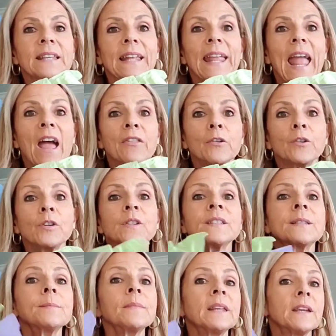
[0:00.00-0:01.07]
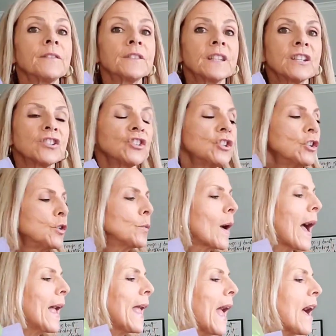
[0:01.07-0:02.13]
to gather you some gift tissue.
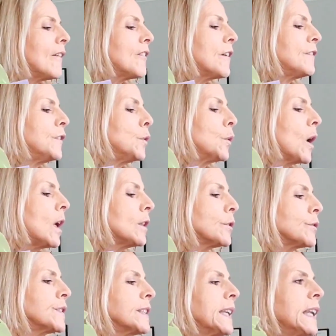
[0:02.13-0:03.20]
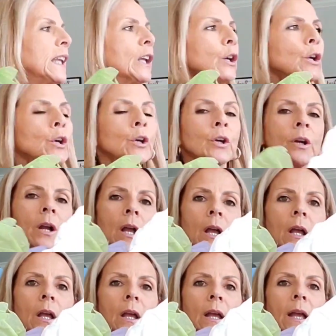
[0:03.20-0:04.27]
I have a few colors here.
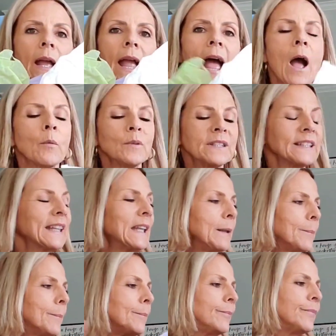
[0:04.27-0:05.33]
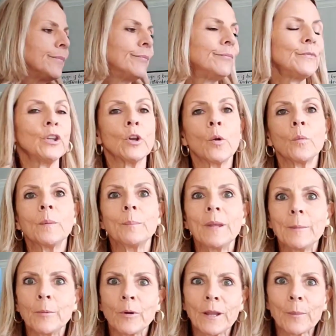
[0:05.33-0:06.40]
I always keep you know, when
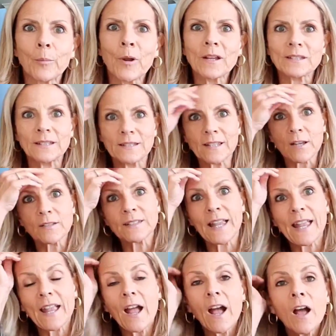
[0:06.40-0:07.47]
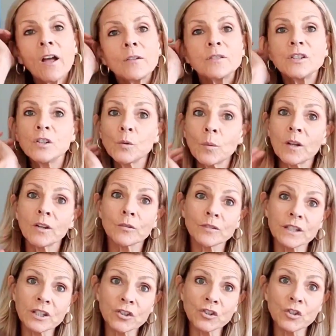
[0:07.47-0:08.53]
people get presents, I'll say, Oh, do you want your
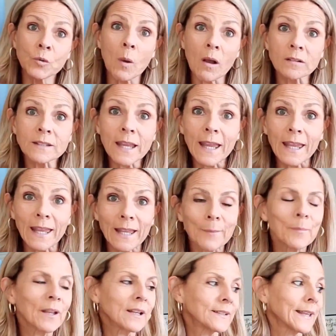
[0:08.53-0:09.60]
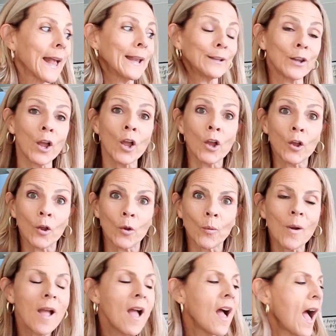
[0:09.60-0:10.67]
tissue? I'll take it because I
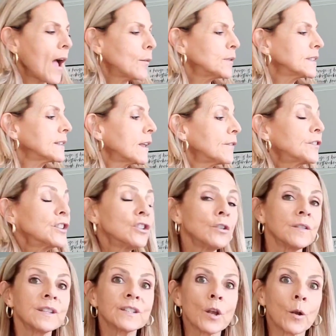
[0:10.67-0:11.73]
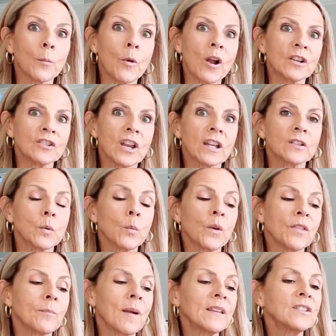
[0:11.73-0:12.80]
know I always love to do this art project
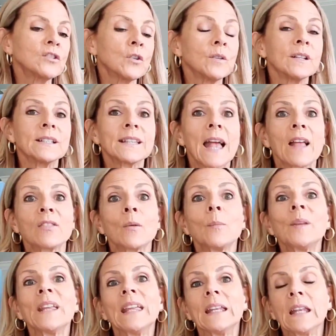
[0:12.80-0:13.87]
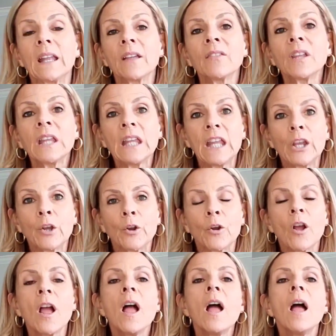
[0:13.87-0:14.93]
with my students at the beginning of the
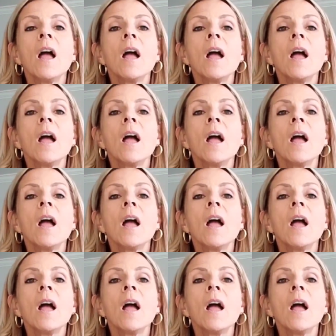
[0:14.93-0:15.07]
year